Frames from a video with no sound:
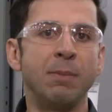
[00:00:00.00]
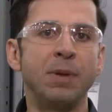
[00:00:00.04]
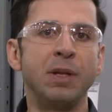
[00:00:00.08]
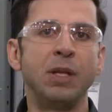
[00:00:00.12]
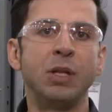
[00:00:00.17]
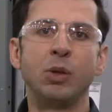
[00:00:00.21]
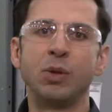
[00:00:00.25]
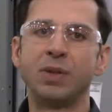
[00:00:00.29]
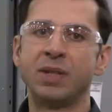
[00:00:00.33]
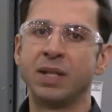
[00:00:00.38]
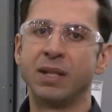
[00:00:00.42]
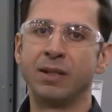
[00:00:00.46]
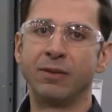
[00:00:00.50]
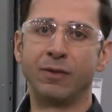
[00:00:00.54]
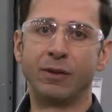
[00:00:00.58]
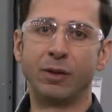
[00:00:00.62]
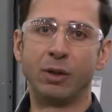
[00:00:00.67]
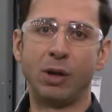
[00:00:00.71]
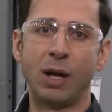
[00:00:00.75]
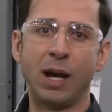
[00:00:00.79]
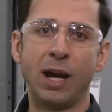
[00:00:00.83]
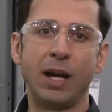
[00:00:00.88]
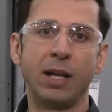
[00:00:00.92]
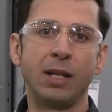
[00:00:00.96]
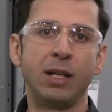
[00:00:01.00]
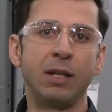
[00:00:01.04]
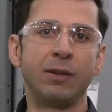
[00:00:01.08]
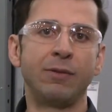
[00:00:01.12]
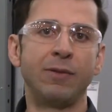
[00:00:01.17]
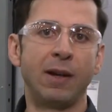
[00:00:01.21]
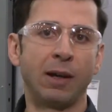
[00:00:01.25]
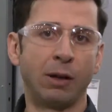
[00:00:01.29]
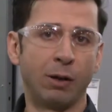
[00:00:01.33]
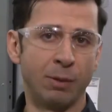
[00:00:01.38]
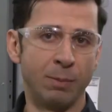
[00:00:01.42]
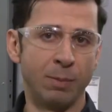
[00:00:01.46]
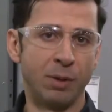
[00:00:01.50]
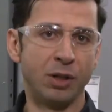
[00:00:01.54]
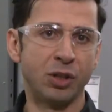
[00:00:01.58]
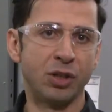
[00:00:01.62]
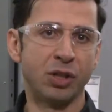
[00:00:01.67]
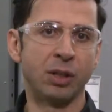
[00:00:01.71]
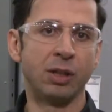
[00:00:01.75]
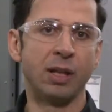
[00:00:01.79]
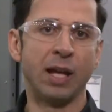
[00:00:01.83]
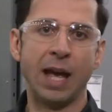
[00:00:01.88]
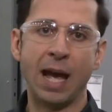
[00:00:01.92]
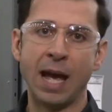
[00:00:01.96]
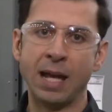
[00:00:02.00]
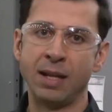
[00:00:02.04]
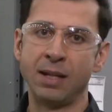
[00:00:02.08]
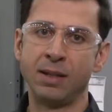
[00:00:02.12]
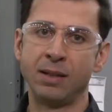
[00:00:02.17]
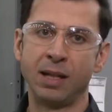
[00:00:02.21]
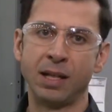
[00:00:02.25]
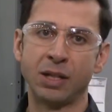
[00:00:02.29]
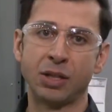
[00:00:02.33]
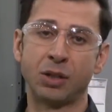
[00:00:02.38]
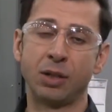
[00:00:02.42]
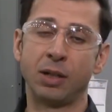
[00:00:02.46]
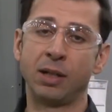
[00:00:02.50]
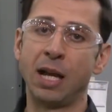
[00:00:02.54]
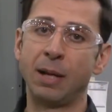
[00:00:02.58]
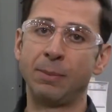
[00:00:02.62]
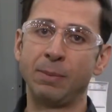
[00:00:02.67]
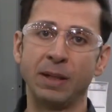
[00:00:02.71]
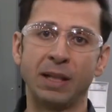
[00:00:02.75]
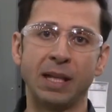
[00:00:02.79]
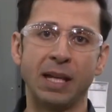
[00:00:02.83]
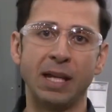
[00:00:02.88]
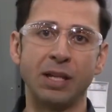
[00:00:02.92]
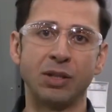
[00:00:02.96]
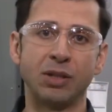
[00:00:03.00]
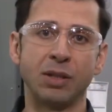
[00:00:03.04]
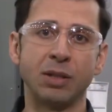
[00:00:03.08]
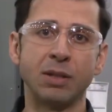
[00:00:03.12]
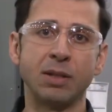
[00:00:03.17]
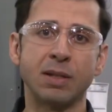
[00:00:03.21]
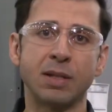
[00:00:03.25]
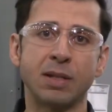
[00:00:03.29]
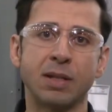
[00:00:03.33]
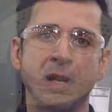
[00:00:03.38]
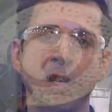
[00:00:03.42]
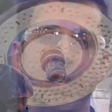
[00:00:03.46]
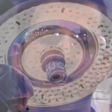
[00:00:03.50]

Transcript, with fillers: be used in a variety of commercial and industrial applications,